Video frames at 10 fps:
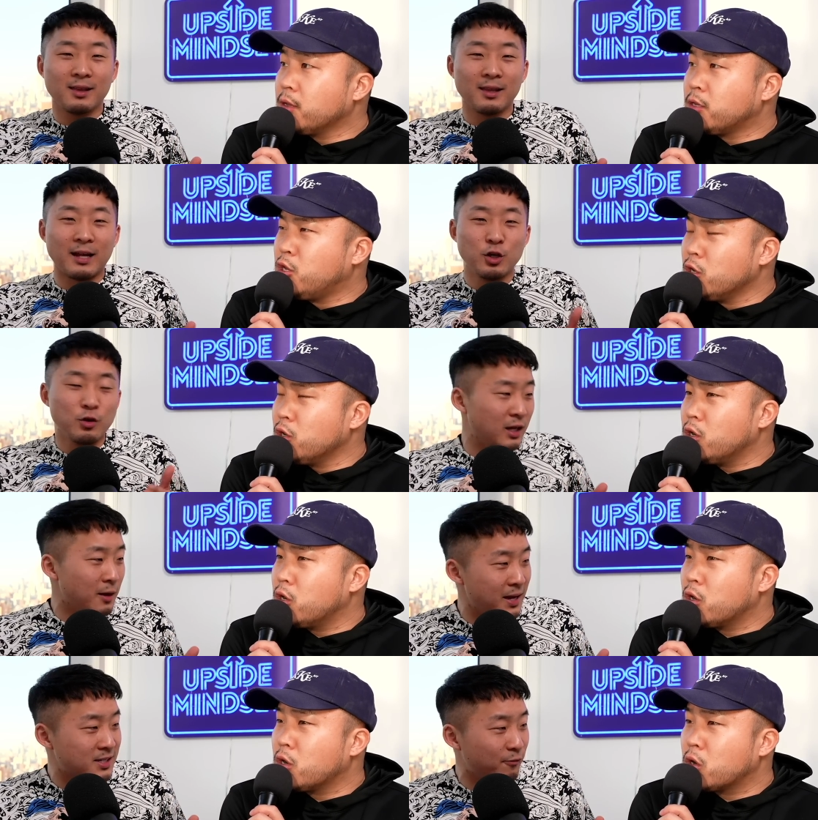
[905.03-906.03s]
Speaker 1: like you do you
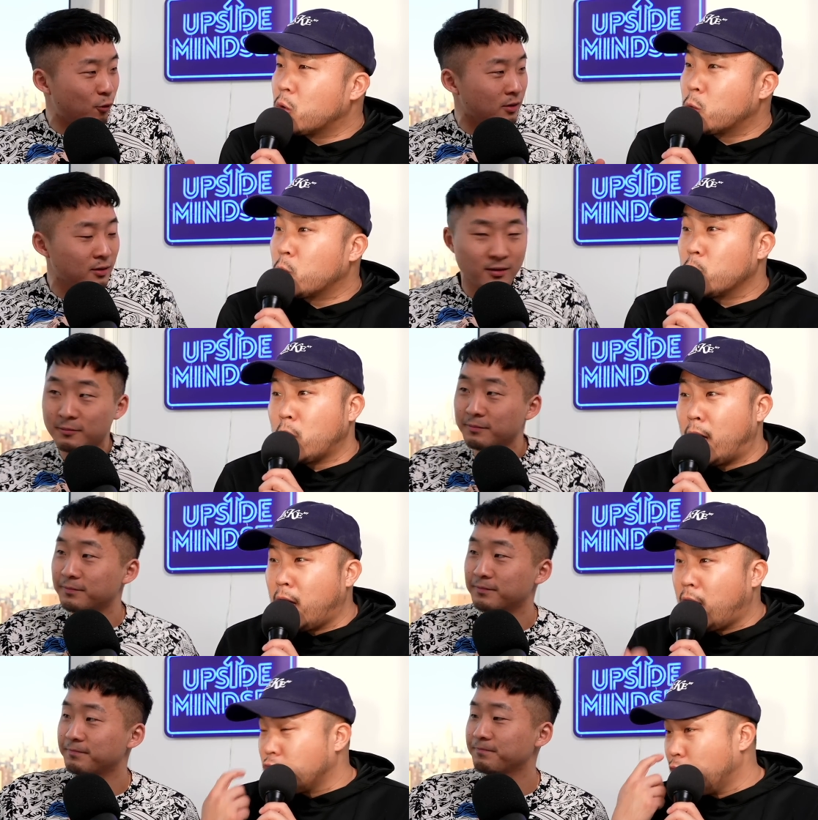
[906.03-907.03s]
think it makes up for it?
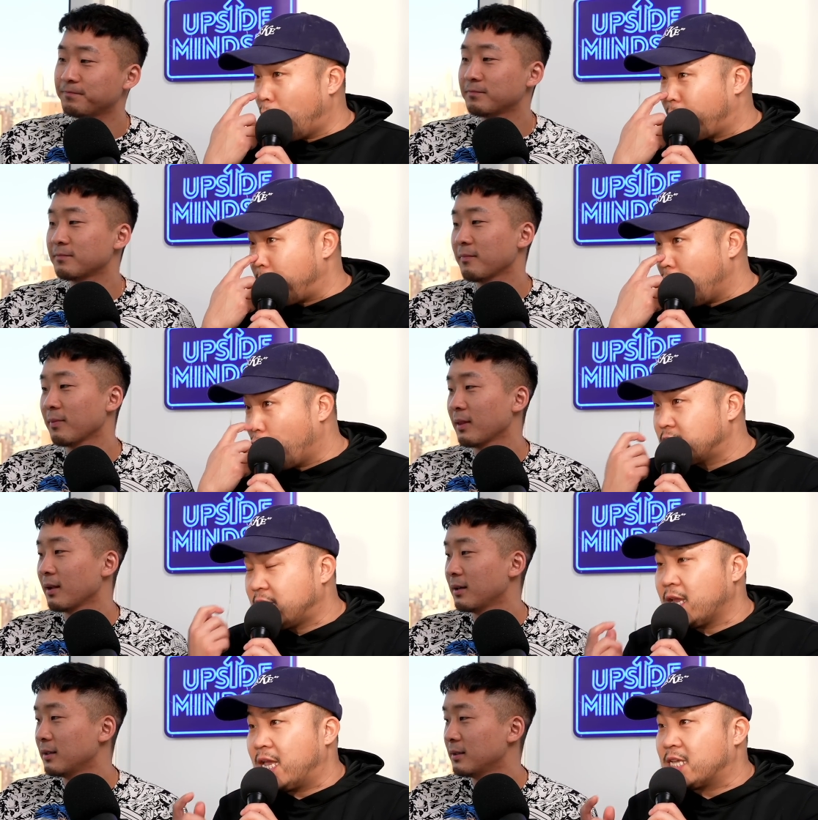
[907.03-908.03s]
Speaker 2: Uh, you know what I've been
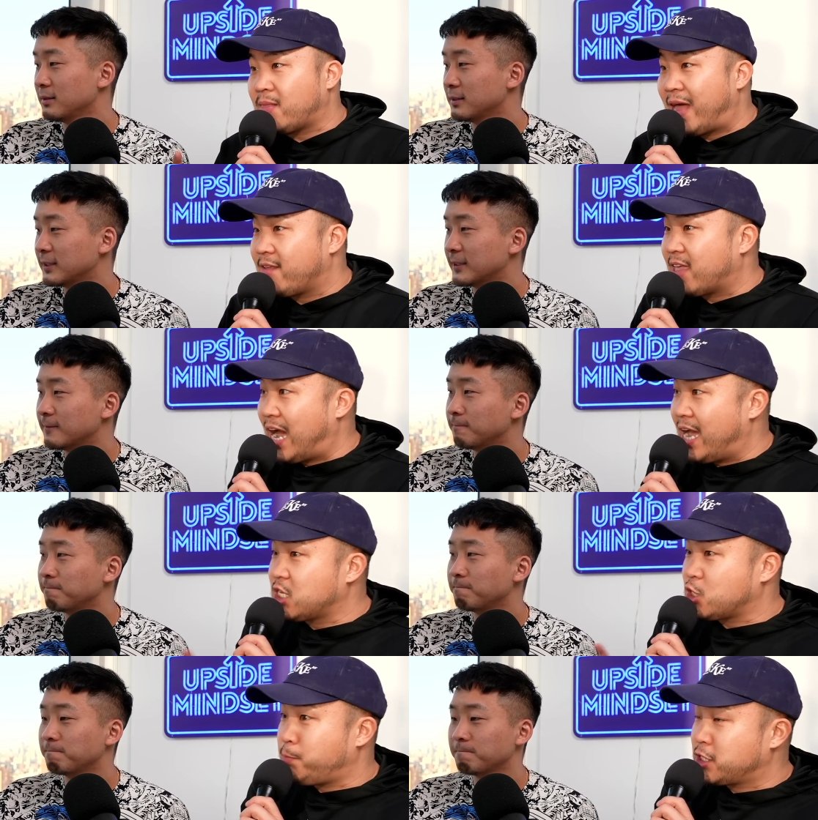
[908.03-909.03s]
noticing is a lot of the
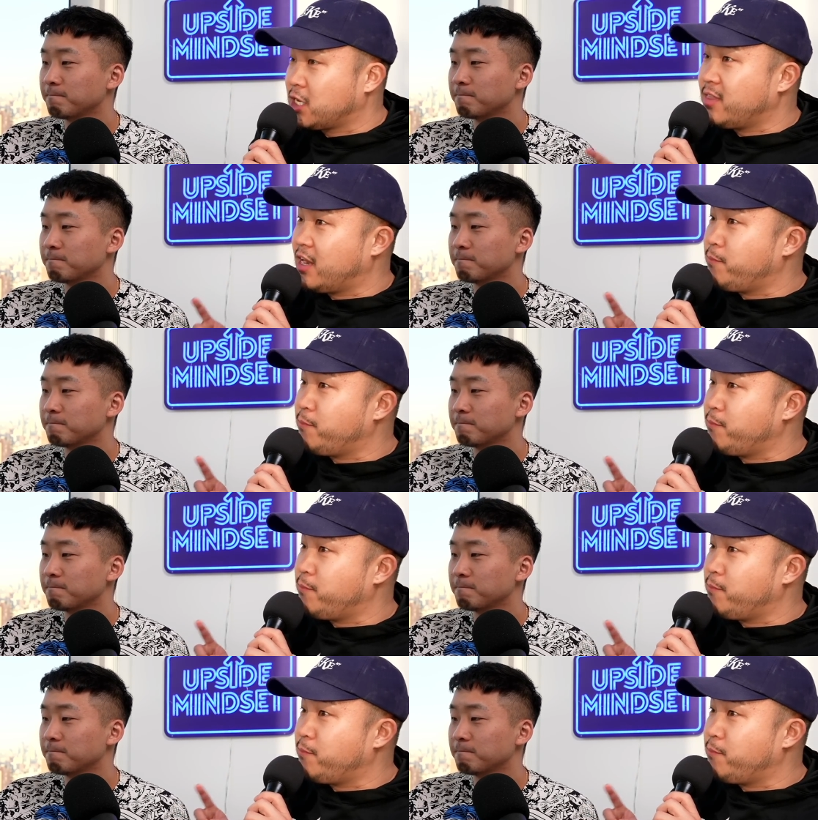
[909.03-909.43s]
guys, especially that